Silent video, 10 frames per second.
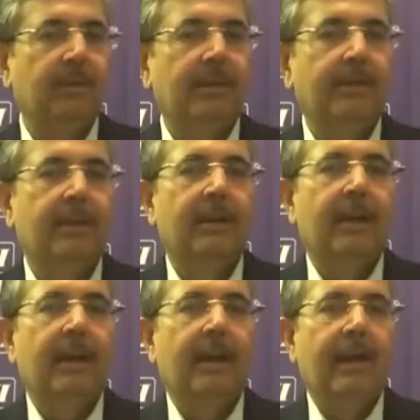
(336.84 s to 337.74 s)
and
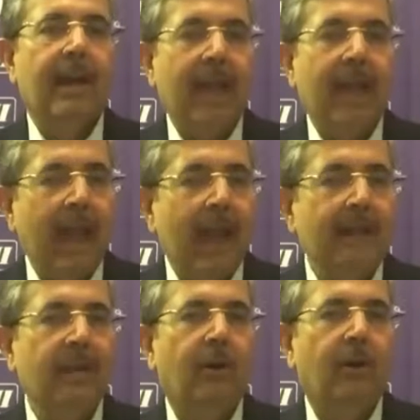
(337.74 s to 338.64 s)
also
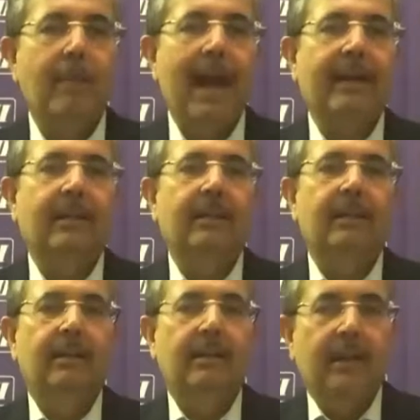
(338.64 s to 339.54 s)
getting
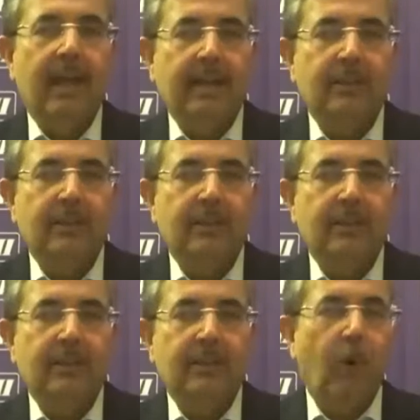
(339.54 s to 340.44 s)
back
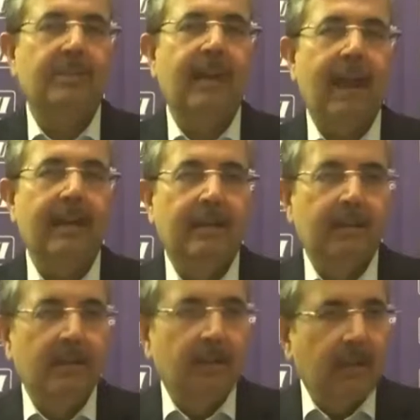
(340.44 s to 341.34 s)
exports
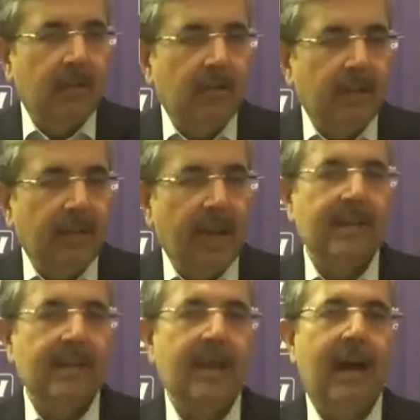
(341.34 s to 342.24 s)
and getting
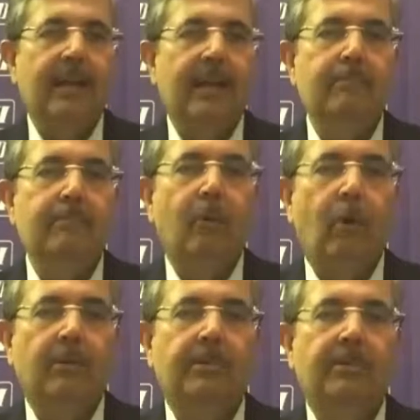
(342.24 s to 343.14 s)
our imports
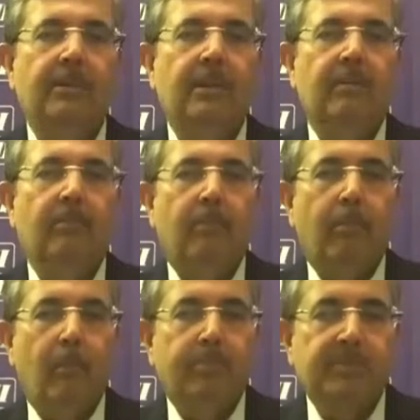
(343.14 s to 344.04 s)

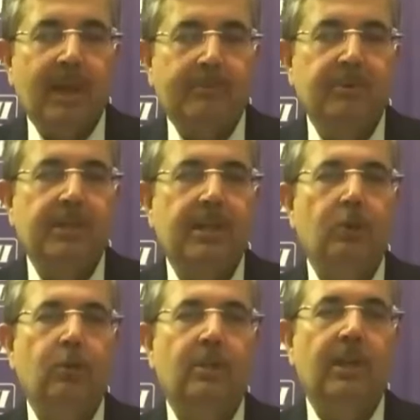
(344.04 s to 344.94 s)
substituted by
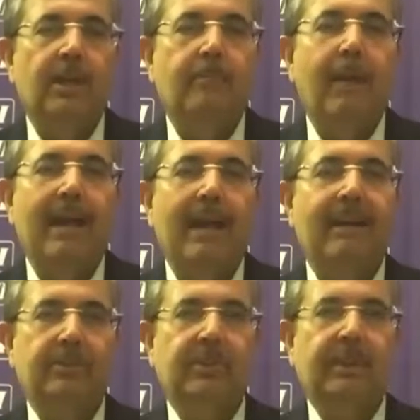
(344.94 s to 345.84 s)
competitive Indian
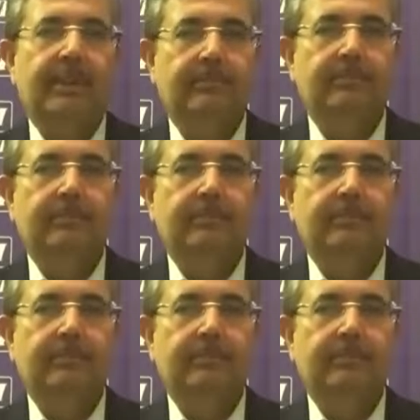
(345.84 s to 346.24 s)
manufacturing.